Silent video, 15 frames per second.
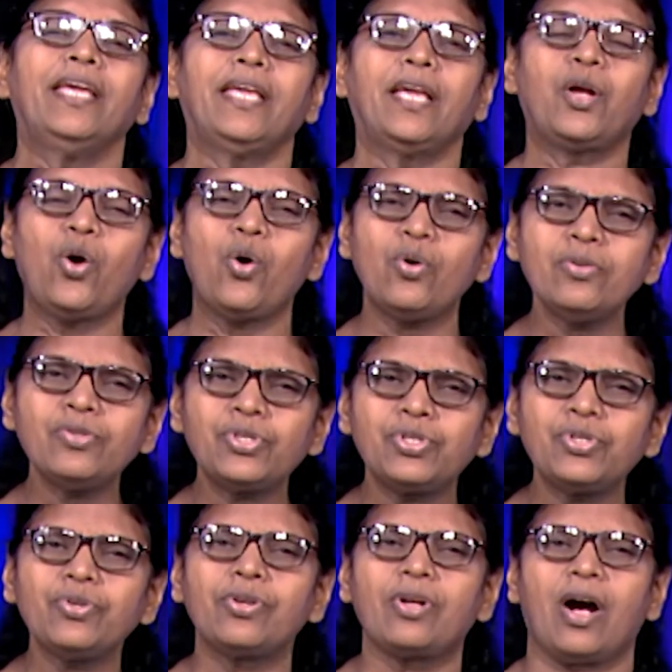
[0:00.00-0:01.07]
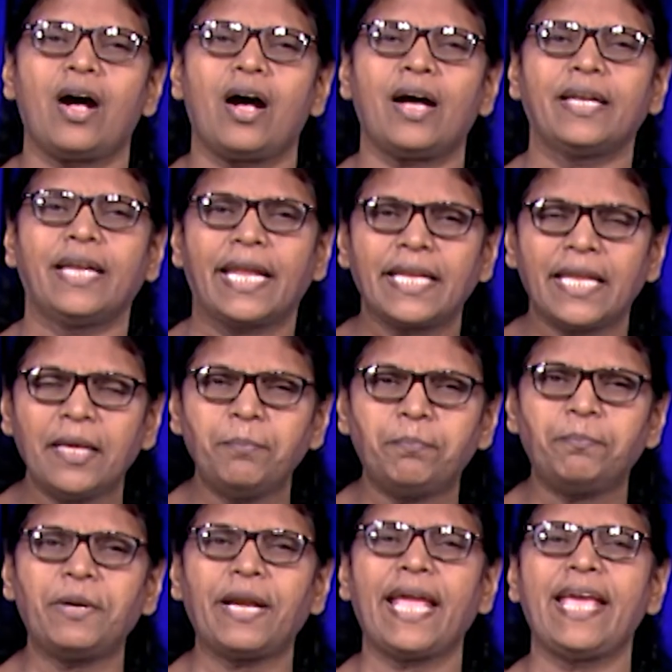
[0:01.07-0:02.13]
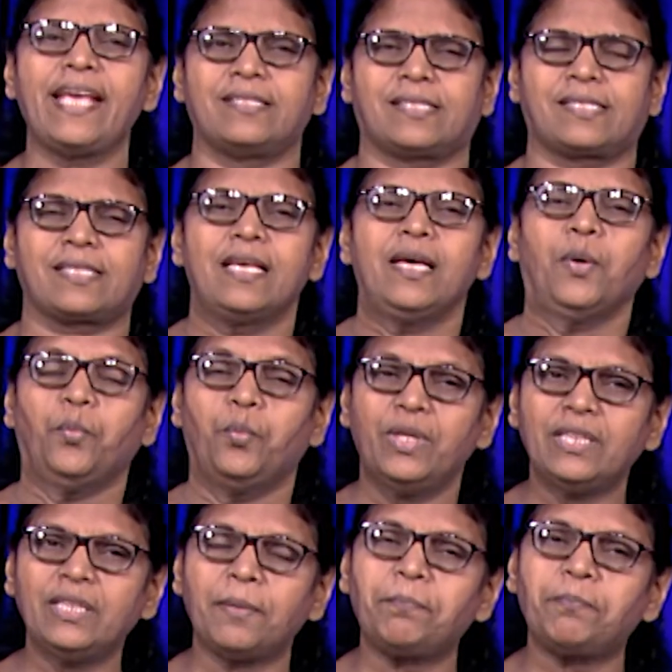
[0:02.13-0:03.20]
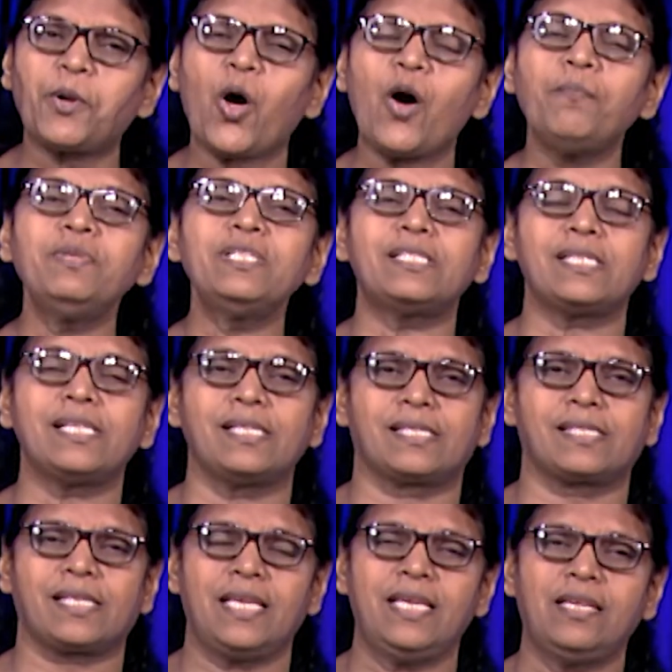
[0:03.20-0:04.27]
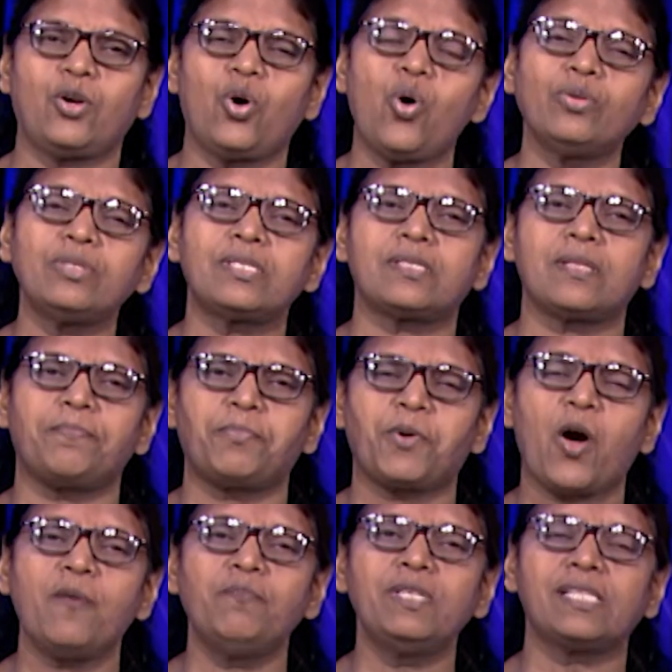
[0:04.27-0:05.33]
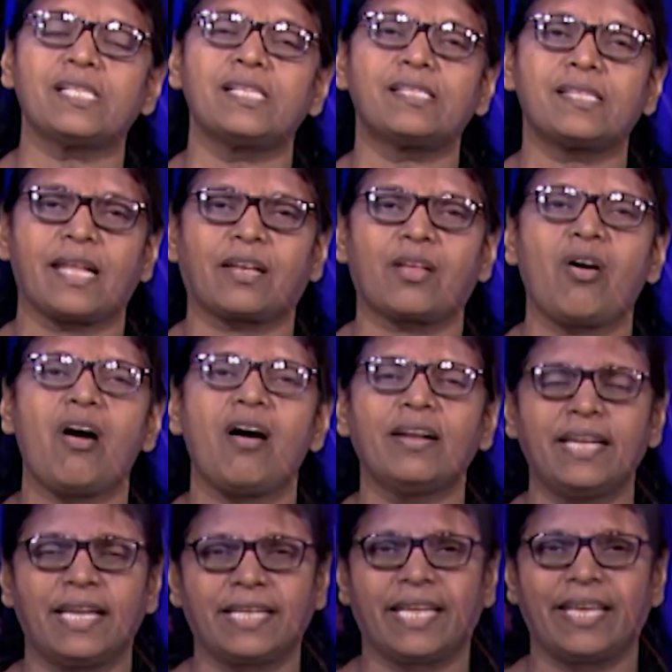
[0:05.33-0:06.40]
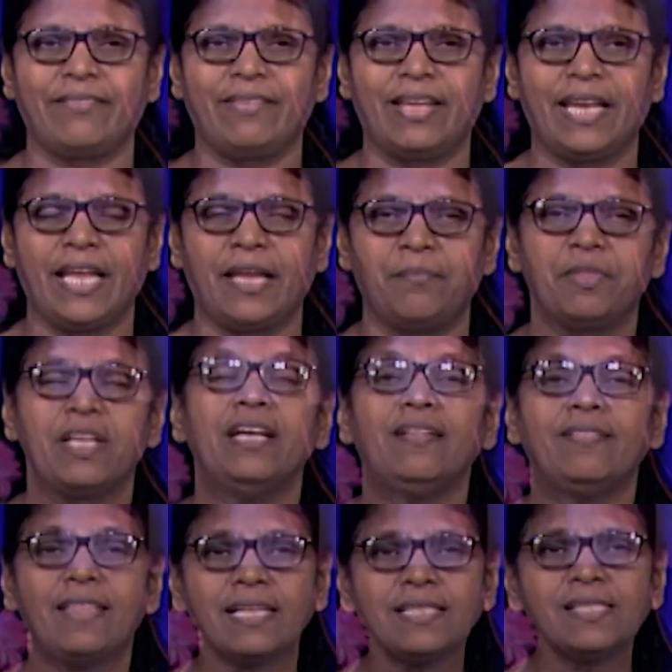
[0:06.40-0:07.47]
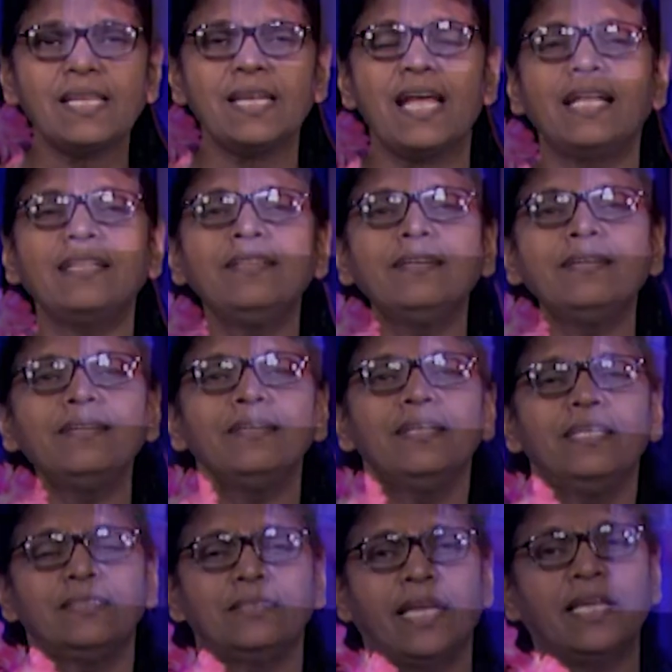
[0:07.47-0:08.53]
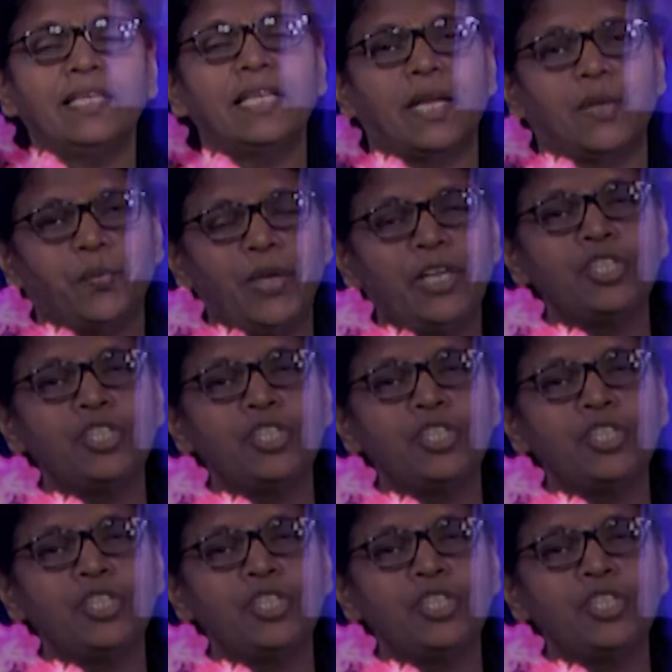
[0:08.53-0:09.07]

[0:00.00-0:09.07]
he goes to God and he prays with the promises. He quotes the promises that God had given him. That's another thing that we